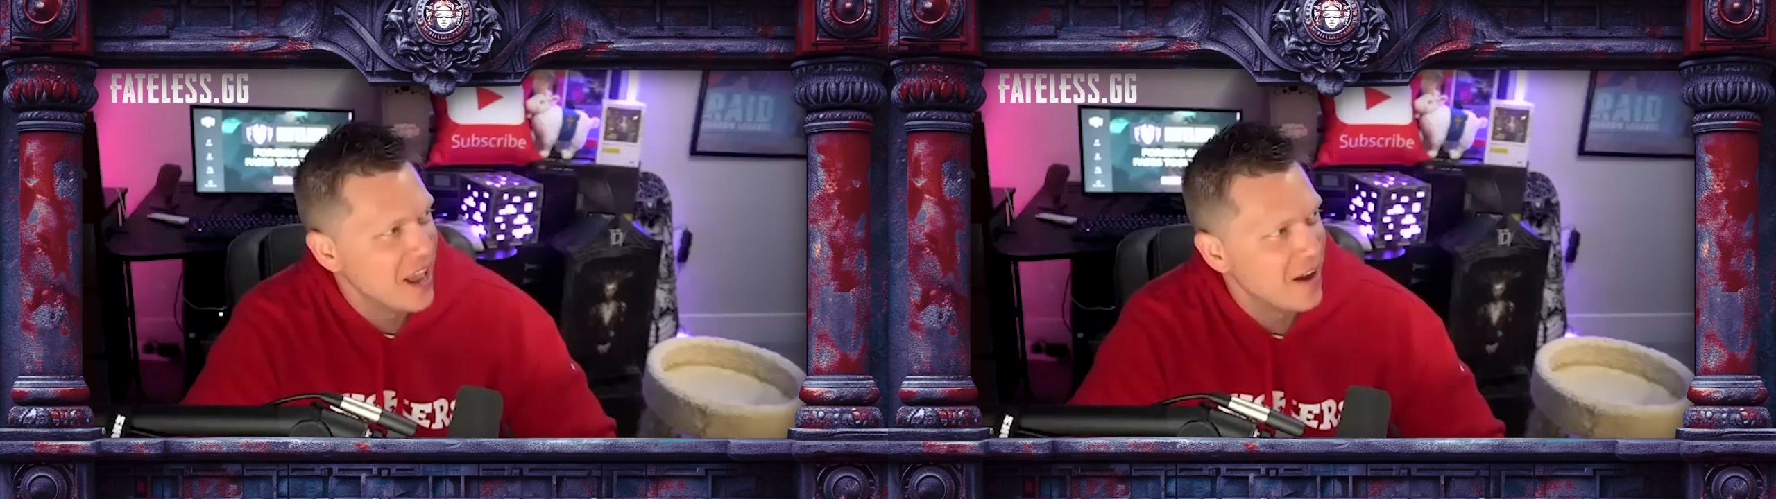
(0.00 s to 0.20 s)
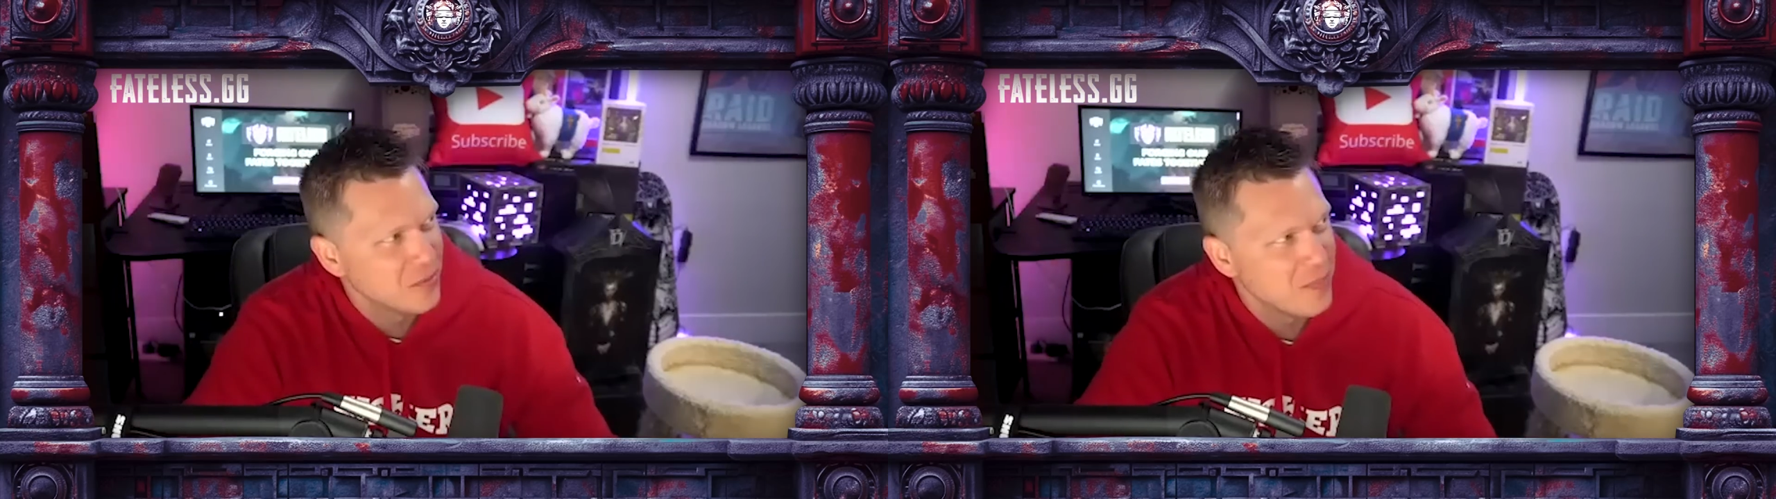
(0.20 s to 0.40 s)
to
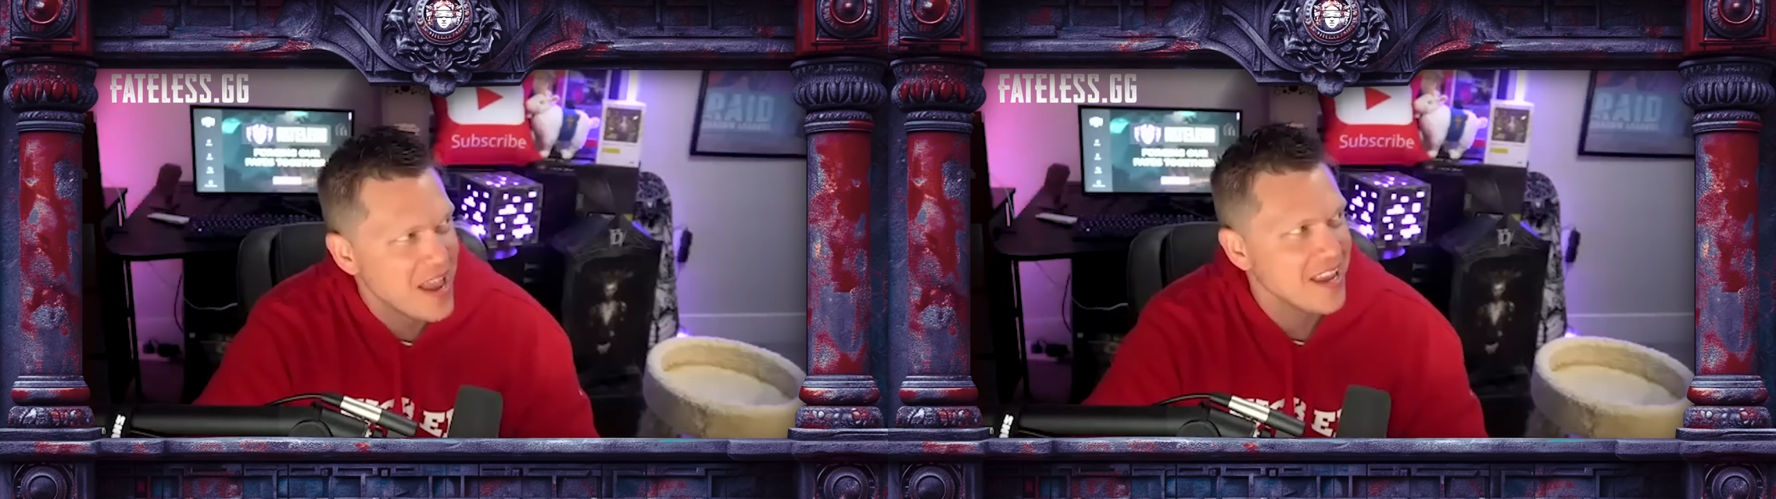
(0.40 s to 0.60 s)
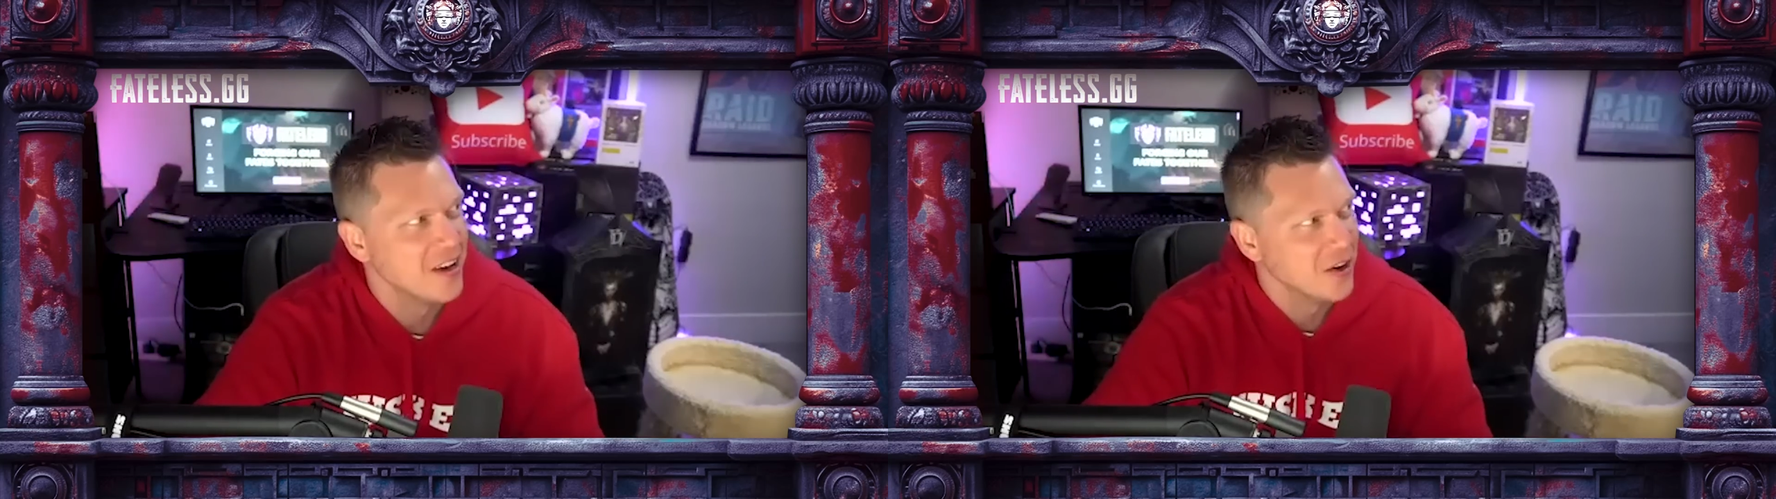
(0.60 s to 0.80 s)
have a
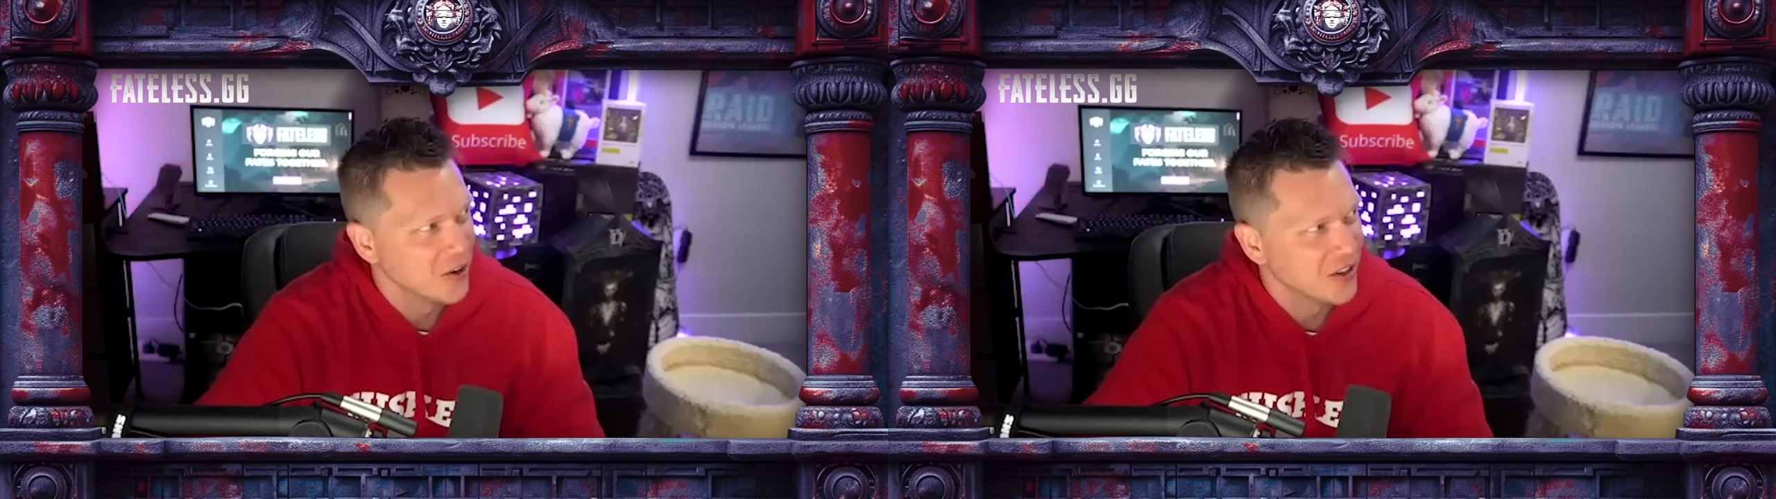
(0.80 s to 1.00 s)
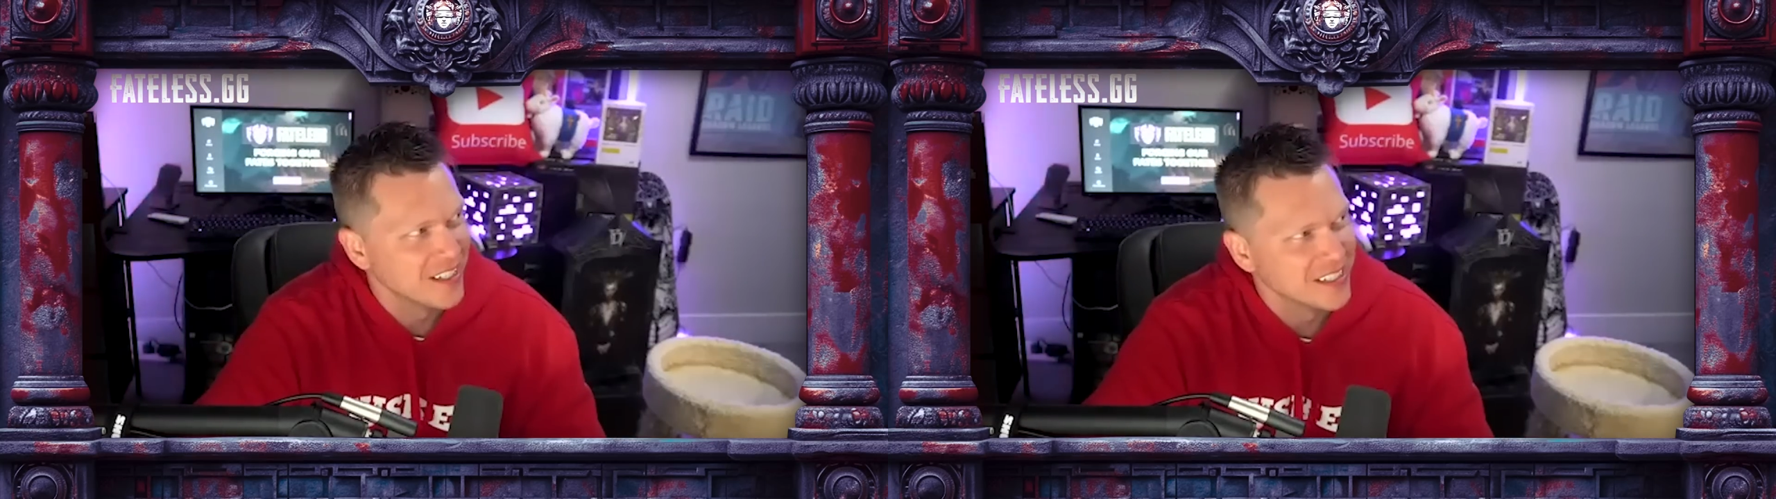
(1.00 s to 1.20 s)
debate
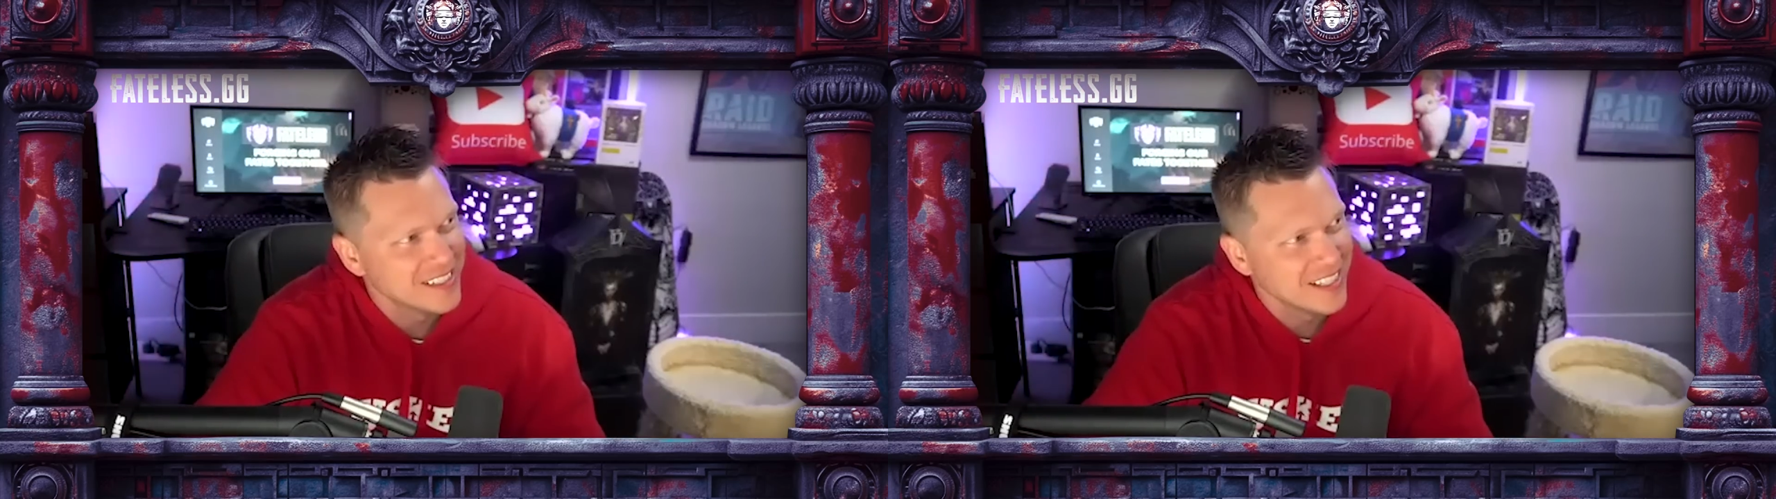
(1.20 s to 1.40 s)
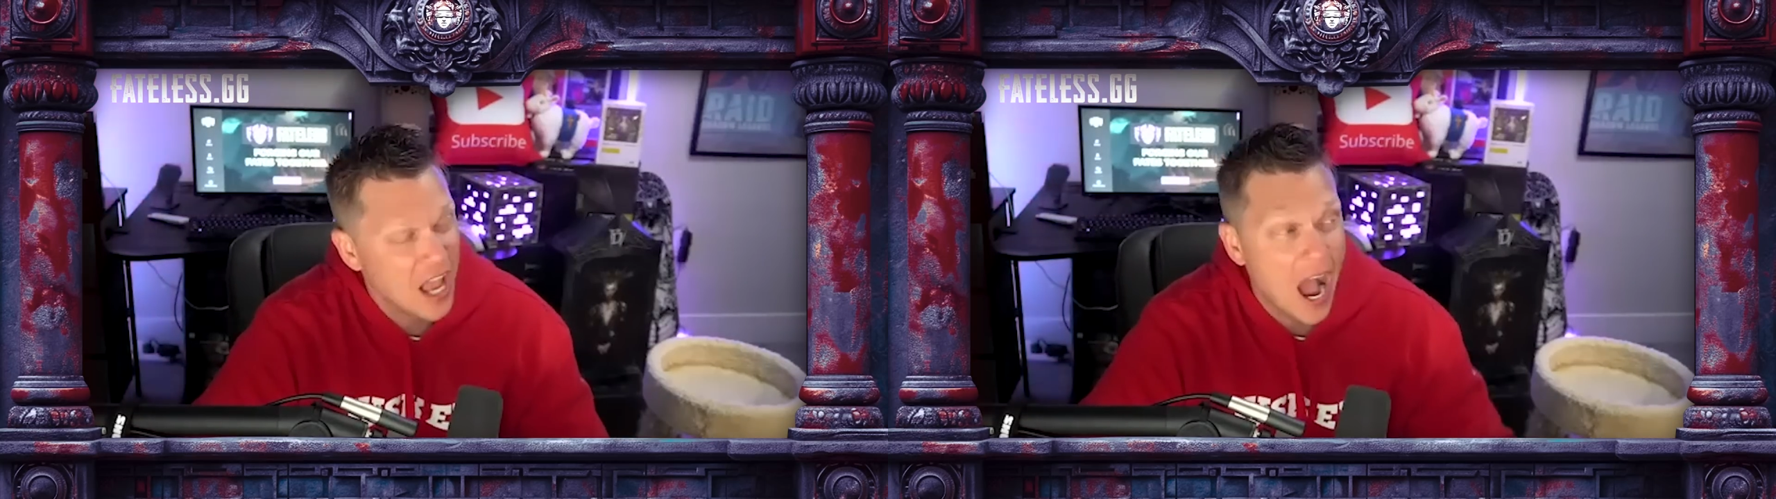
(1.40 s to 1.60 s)
here, because